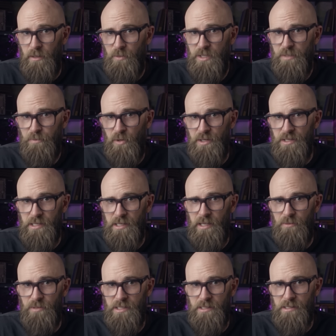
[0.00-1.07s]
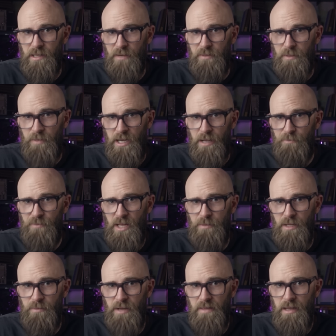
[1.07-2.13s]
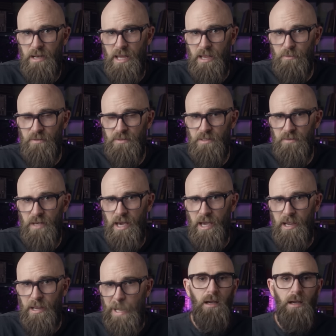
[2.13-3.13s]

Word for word: at which point he was discovered by a plumber by the name of Salai.